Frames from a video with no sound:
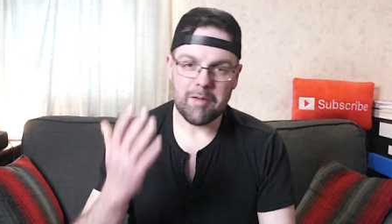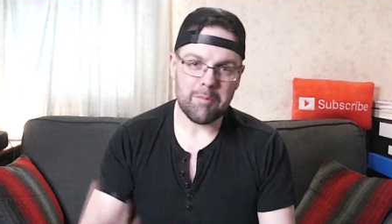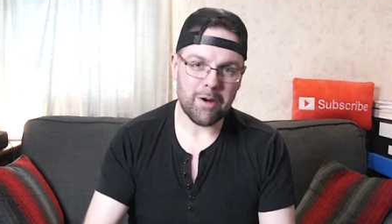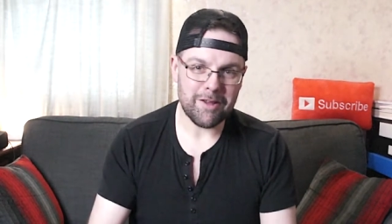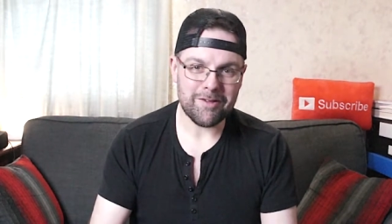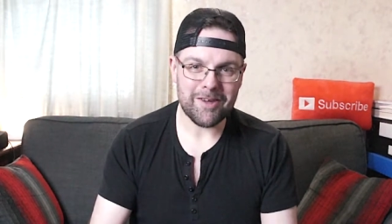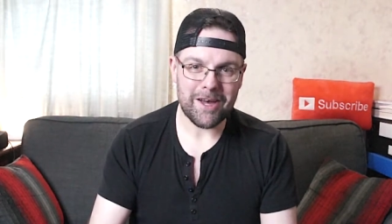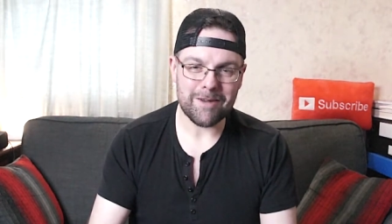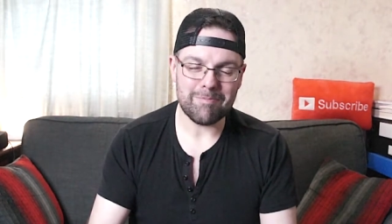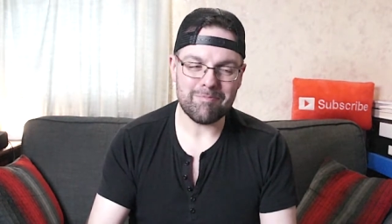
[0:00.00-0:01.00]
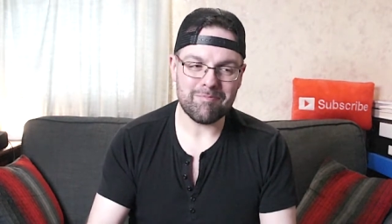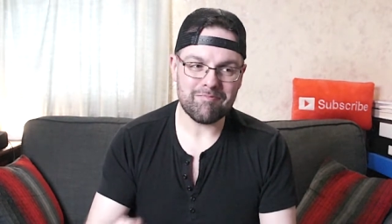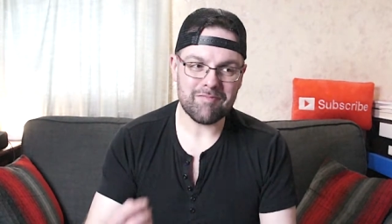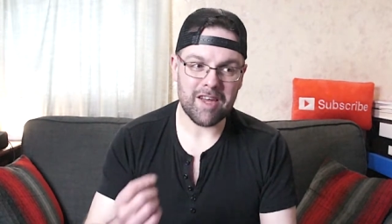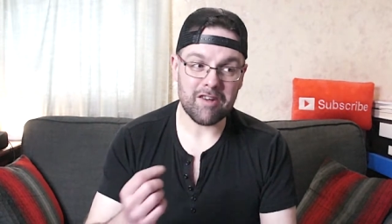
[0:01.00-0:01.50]
Prince Adam
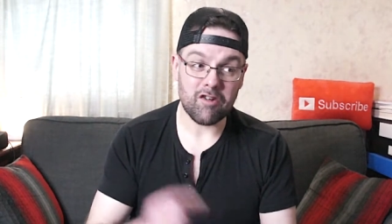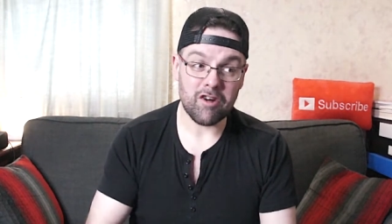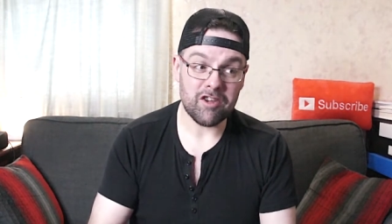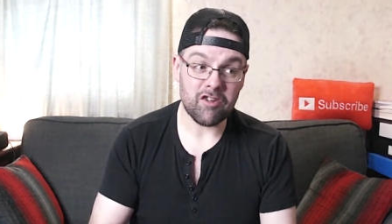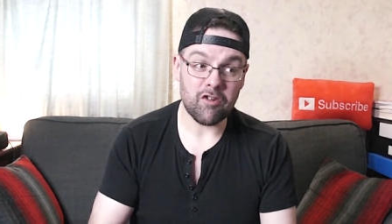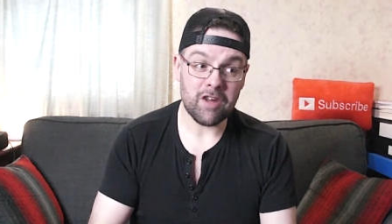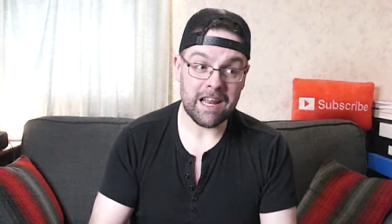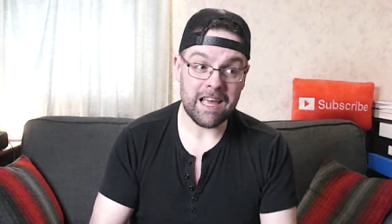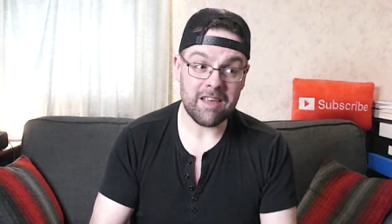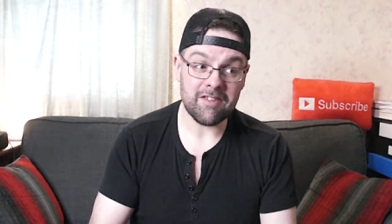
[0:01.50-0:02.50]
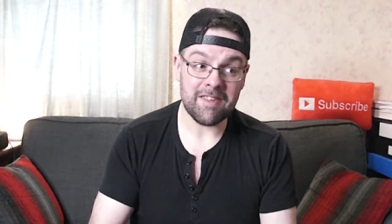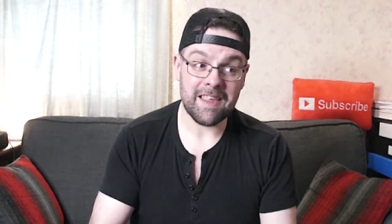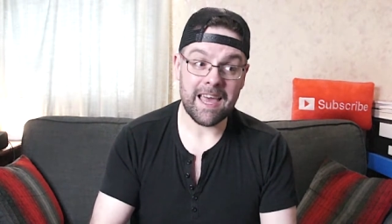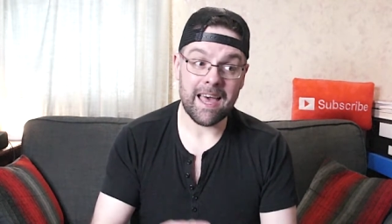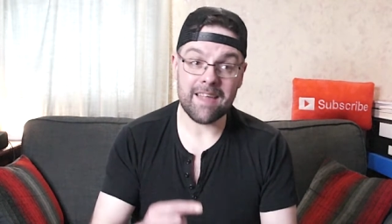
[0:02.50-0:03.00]
and Cringer realize that
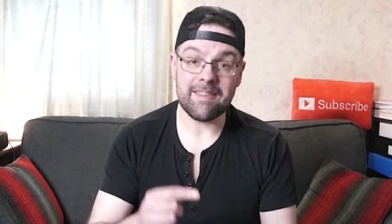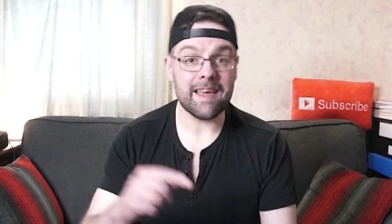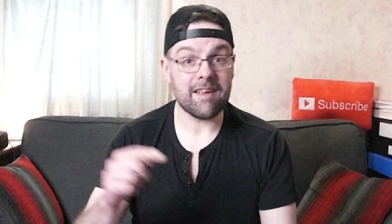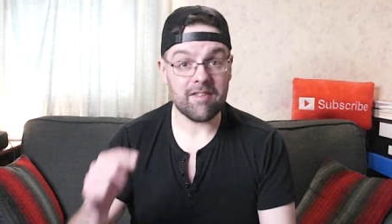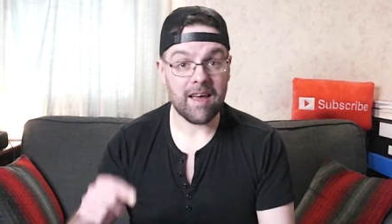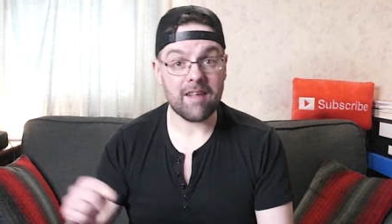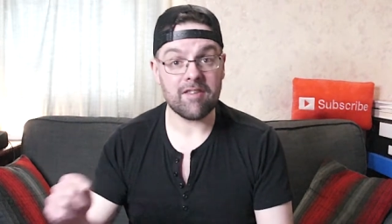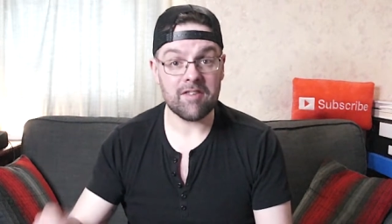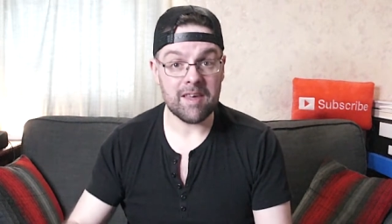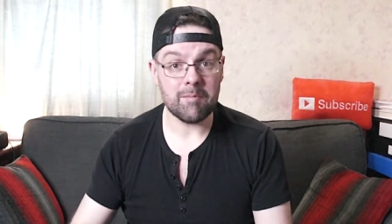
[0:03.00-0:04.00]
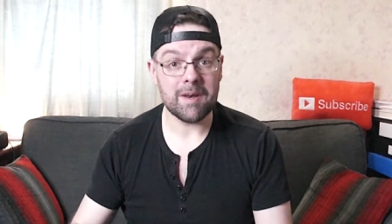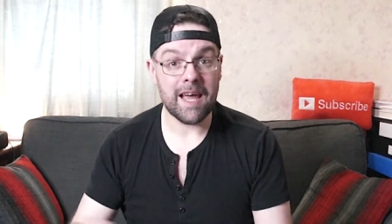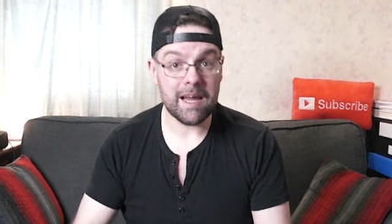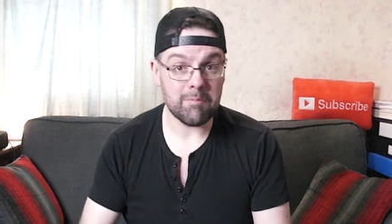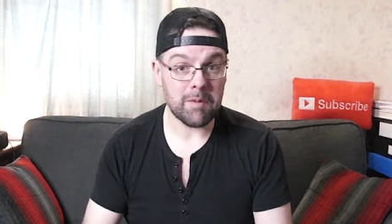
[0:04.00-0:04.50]
they had the exact same
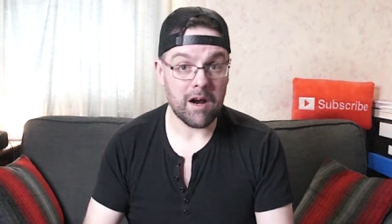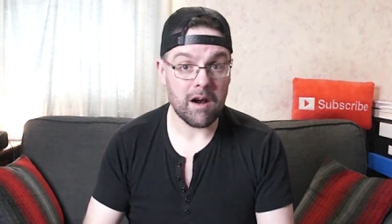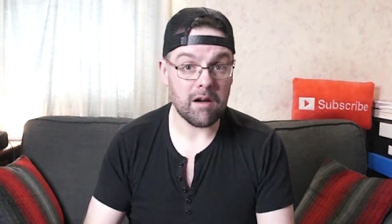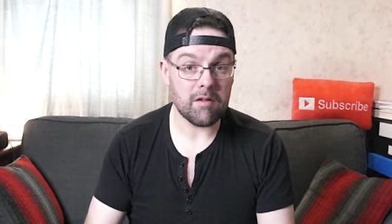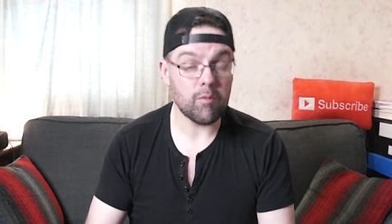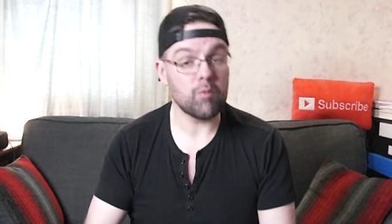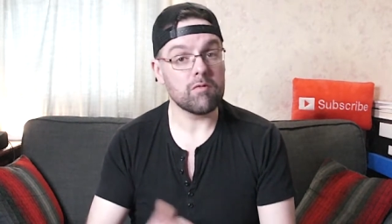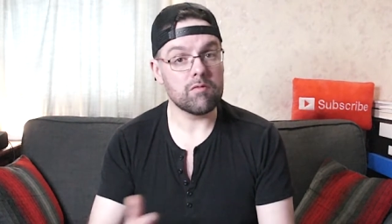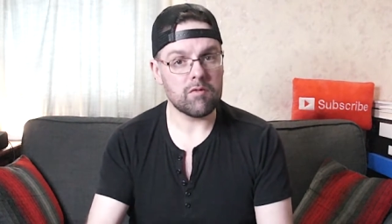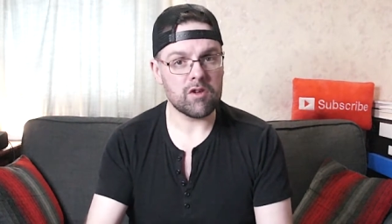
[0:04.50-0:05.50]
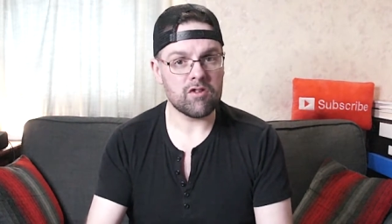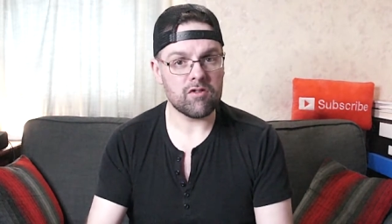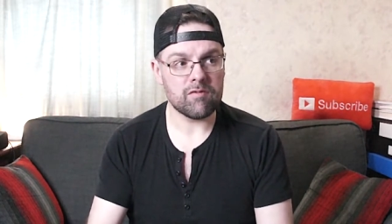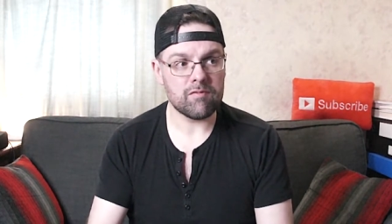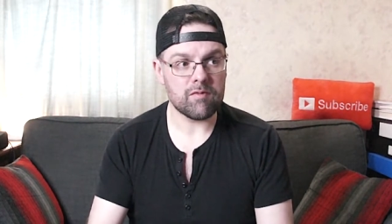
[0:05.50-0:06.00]
nightmare,
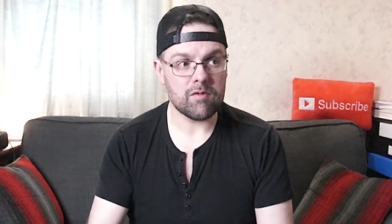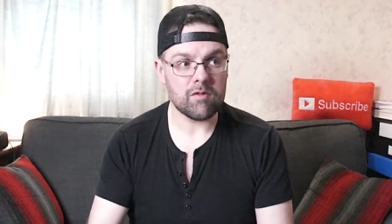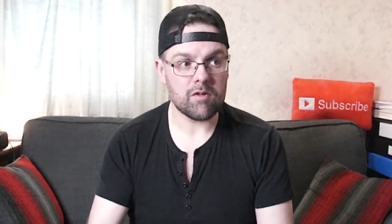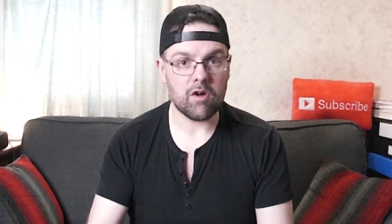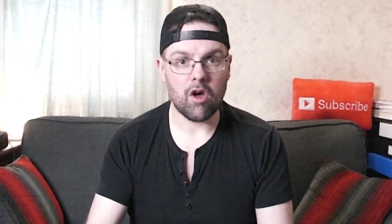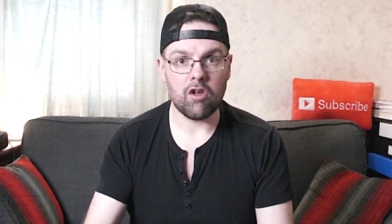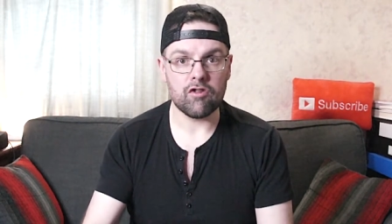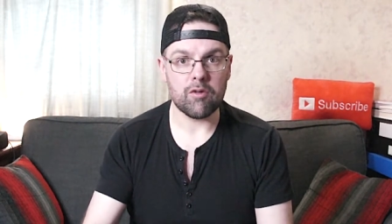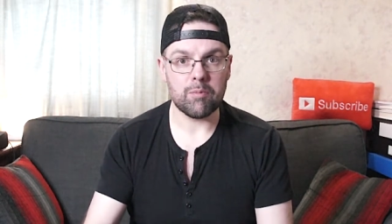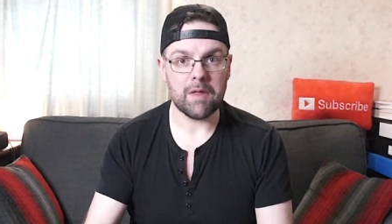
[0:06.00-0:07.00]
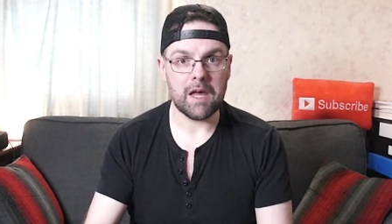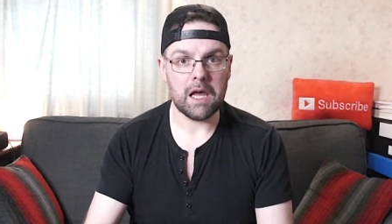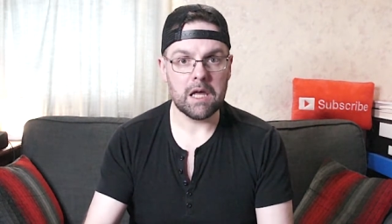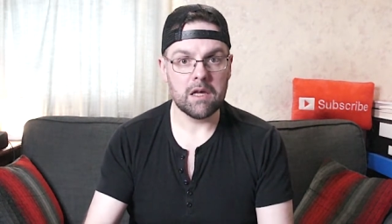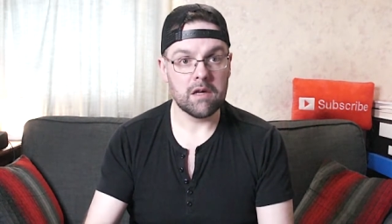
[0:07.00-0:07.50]
which calls up the,
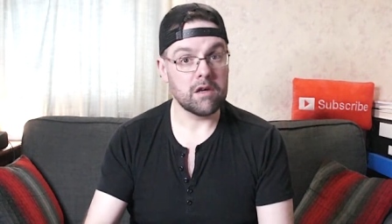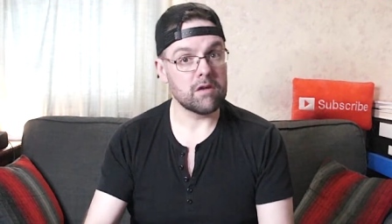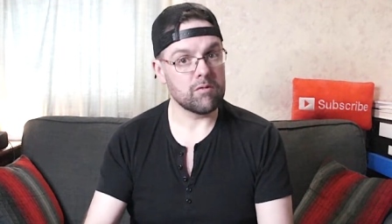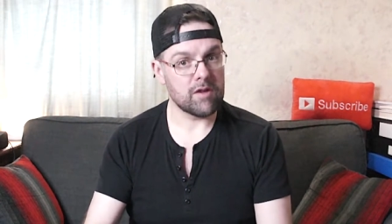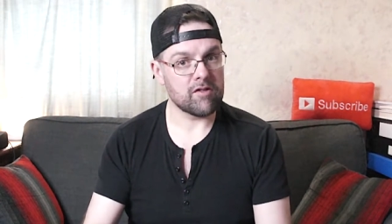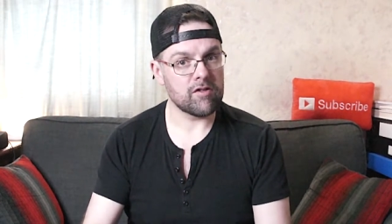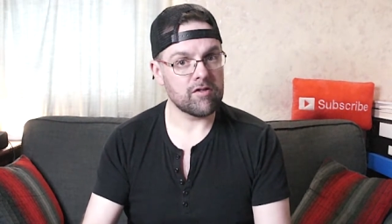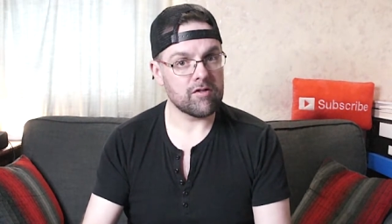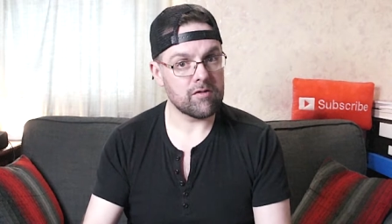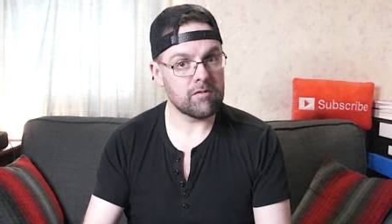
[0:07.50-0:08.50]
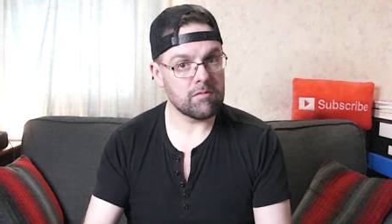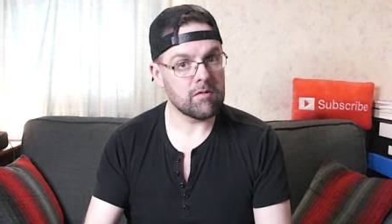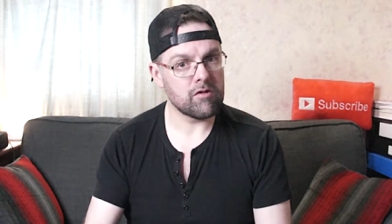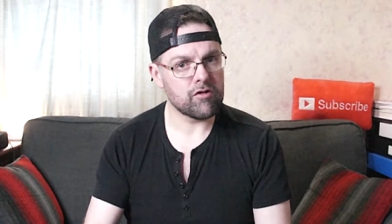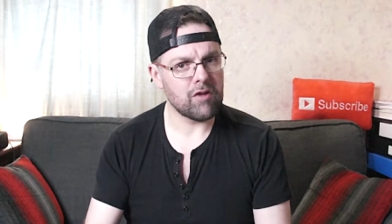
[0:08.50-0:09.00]
you know, this is
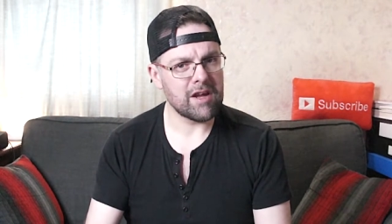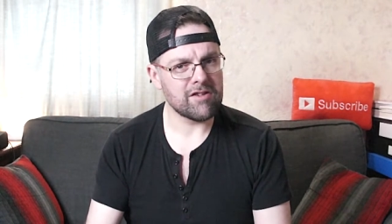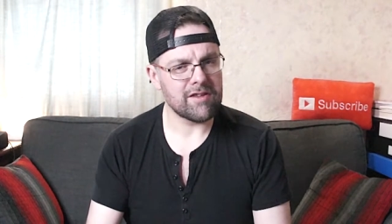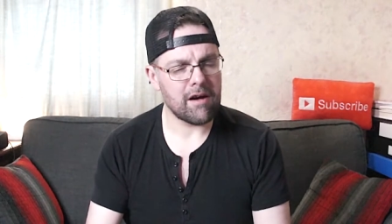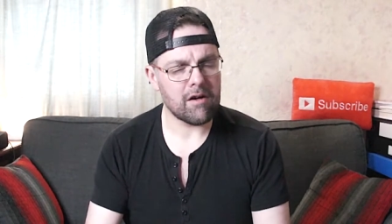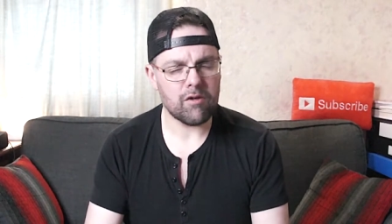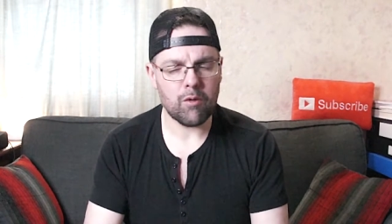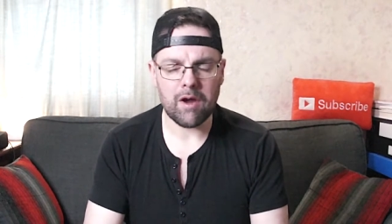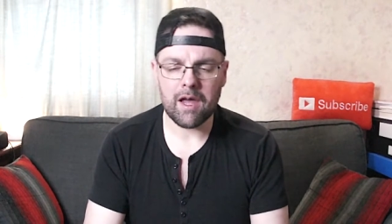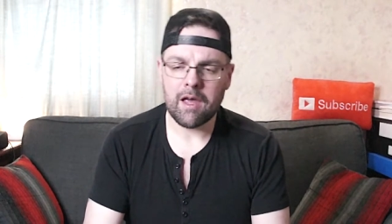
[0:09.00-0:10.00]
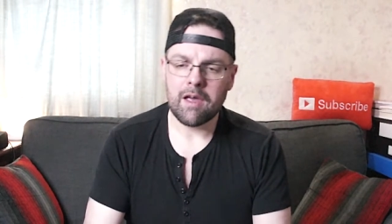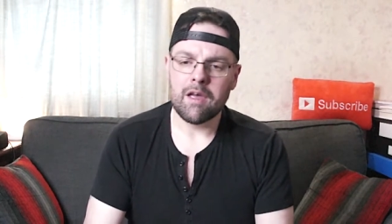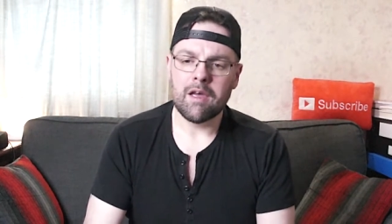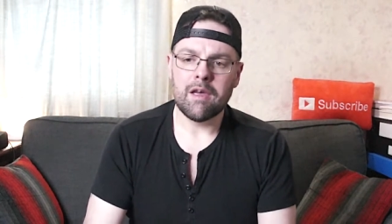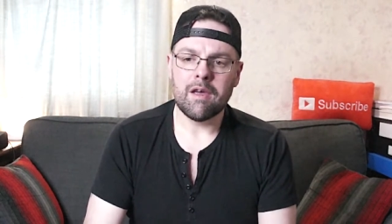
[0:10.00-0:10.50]
strange territory
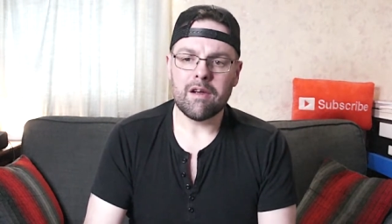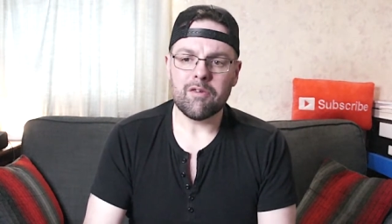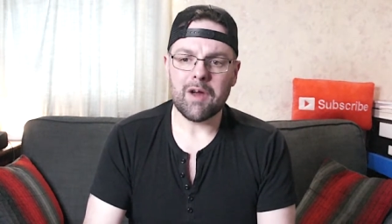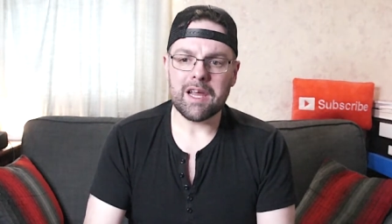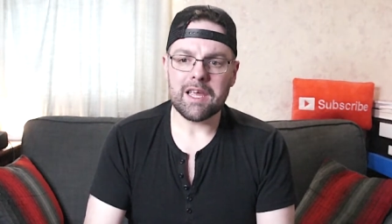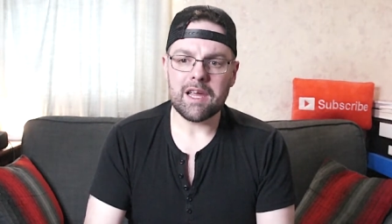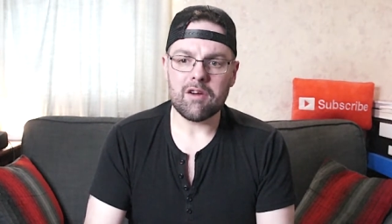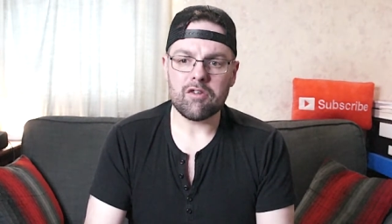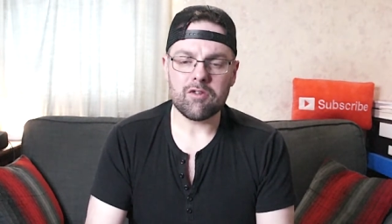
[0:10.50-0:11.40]
right here.